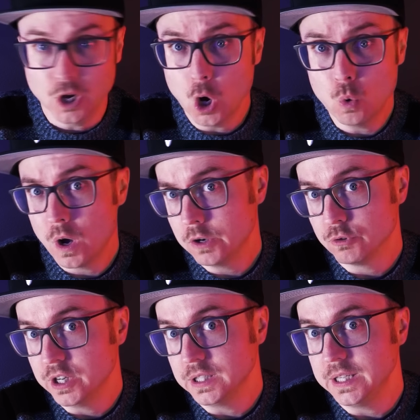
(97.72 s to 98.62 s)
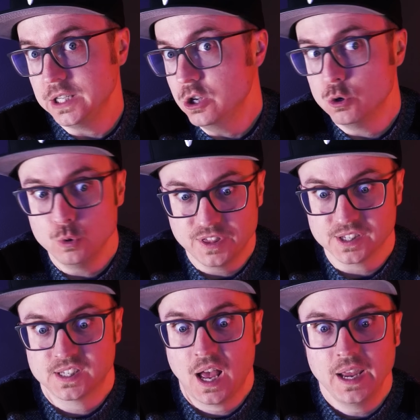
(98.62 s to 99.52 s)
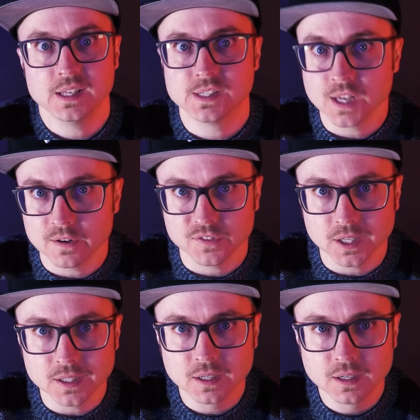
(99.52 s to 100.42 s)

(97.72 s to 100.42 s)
no one really knew the science of it.